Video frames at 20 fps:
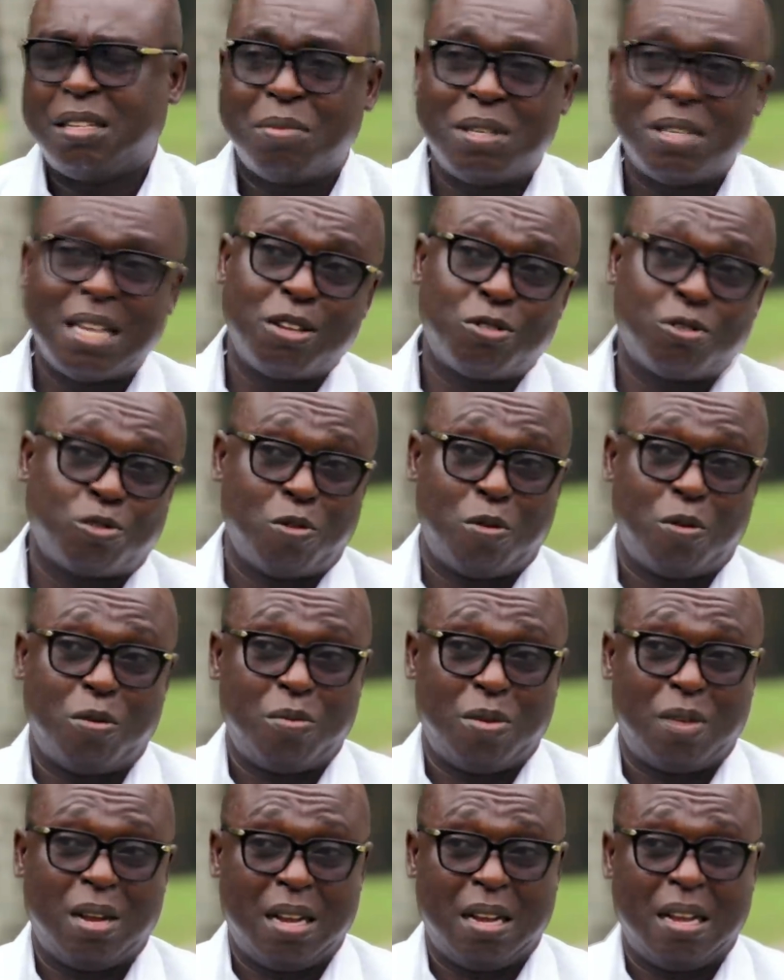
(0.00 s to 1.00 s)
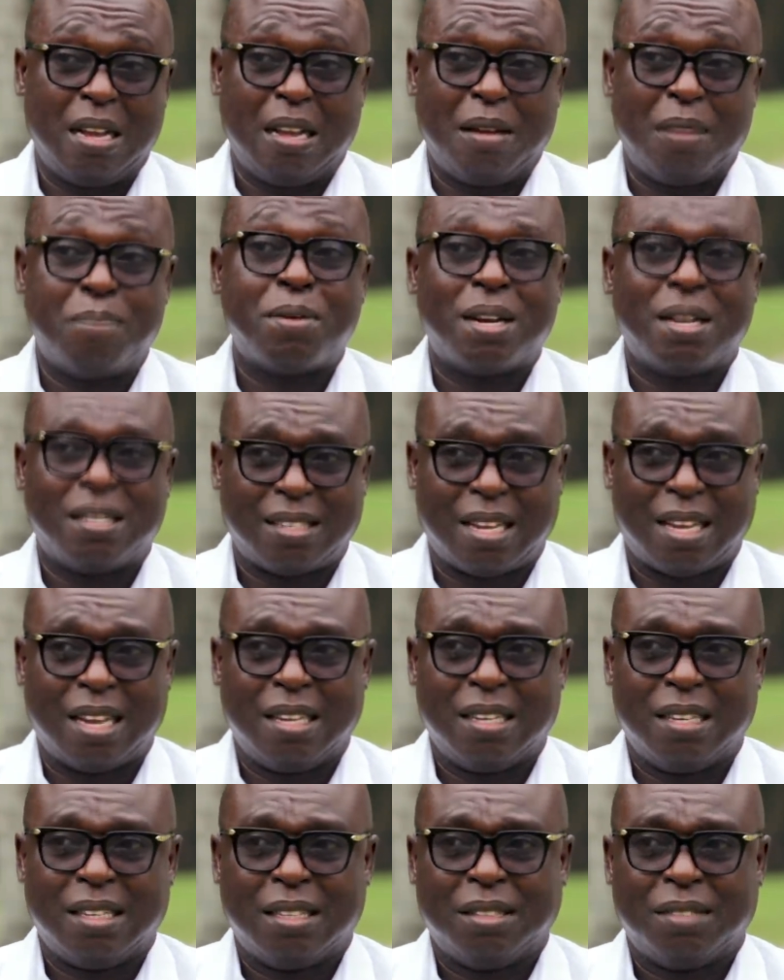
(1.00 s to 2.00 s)
nti me jail school
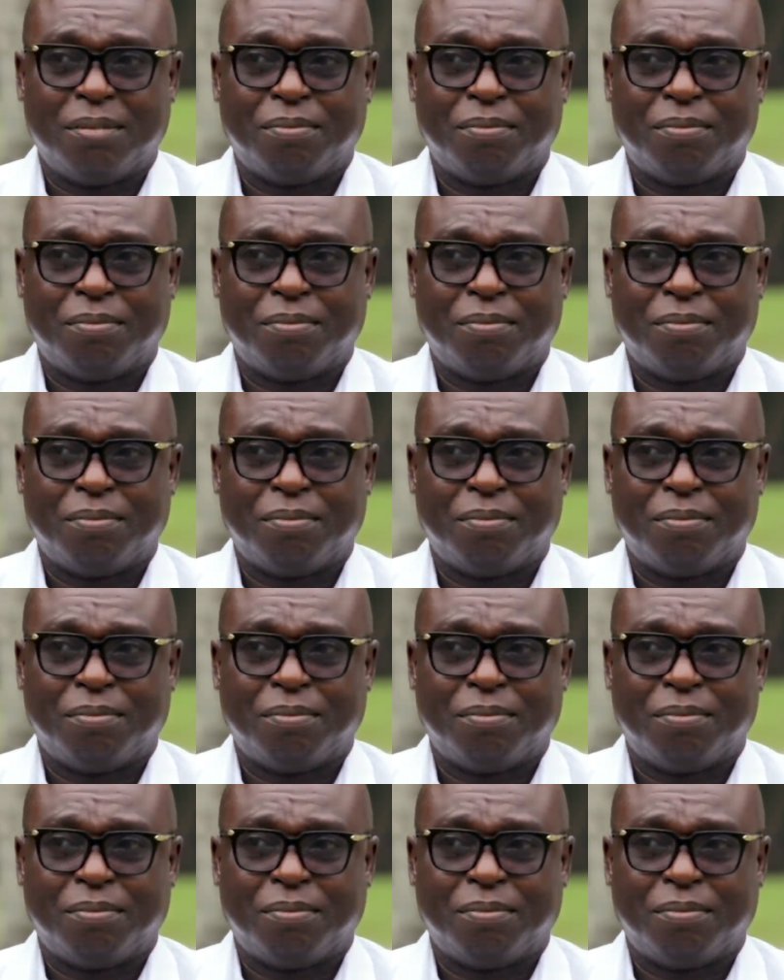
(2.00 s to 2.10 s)
imprensa